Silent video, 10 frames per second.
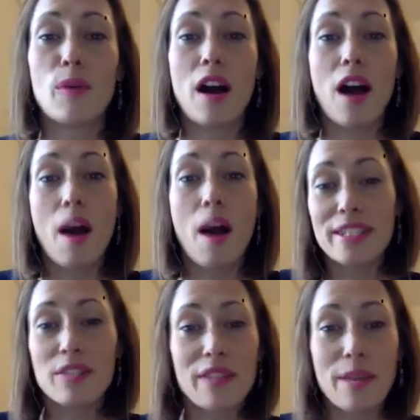up
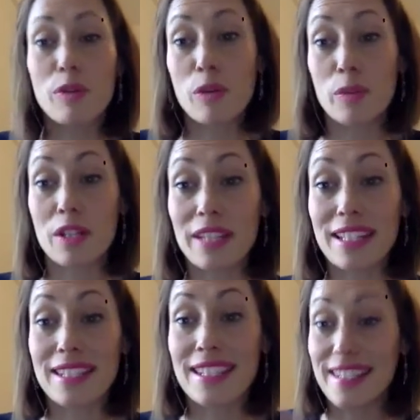until that point, we don't
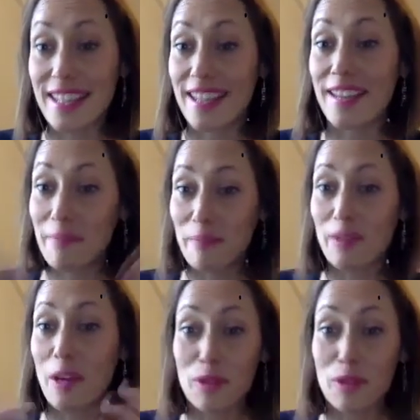get to see,
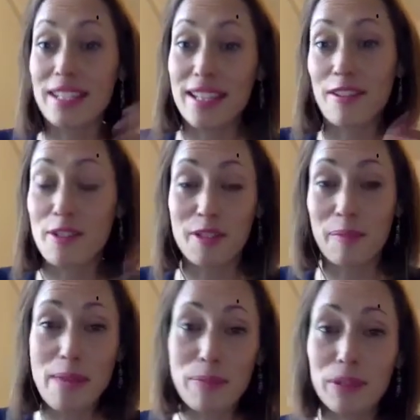we're not seeing lots of
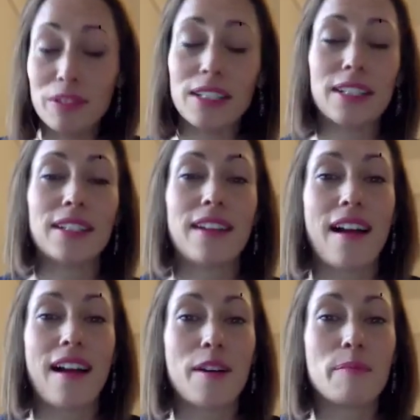people.
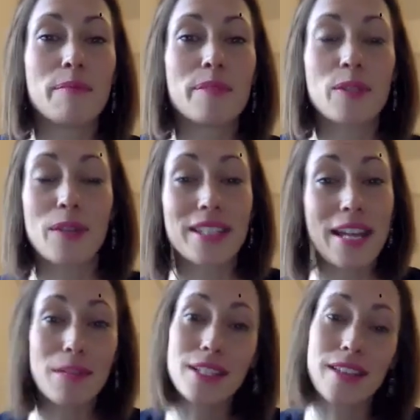So I
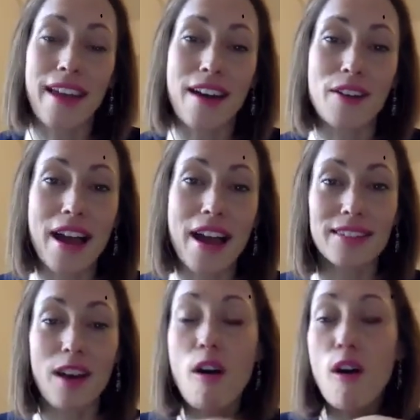take my son out,
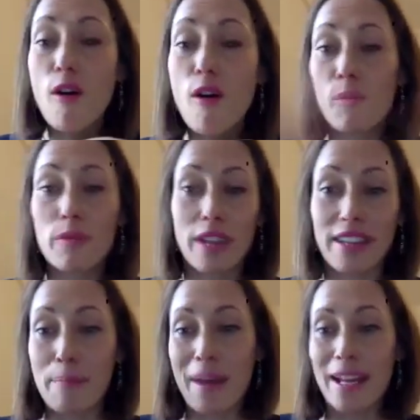and the whole,
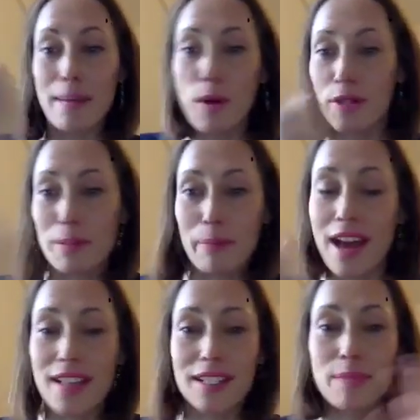they're banging pots and
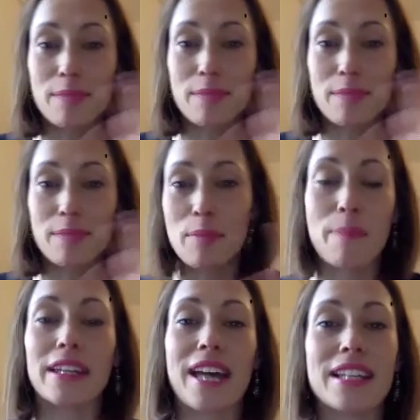pans and people are
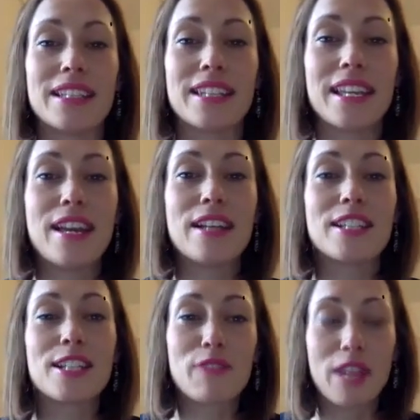clapping, and
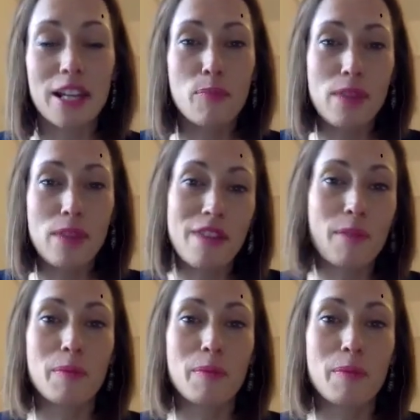just for like a brief
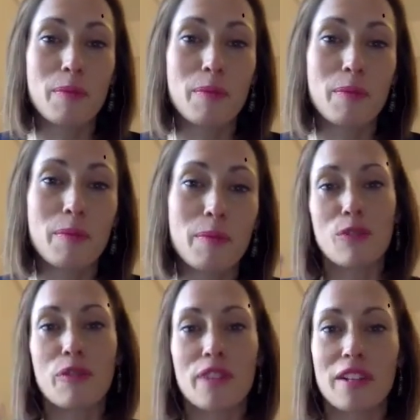moment, it makes us
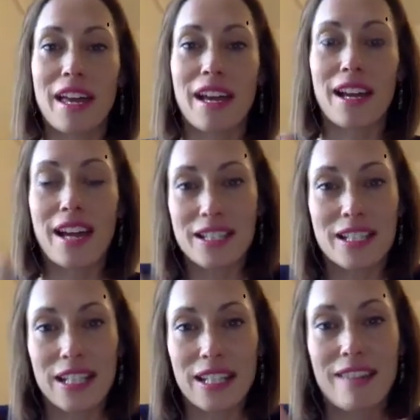all feel that actually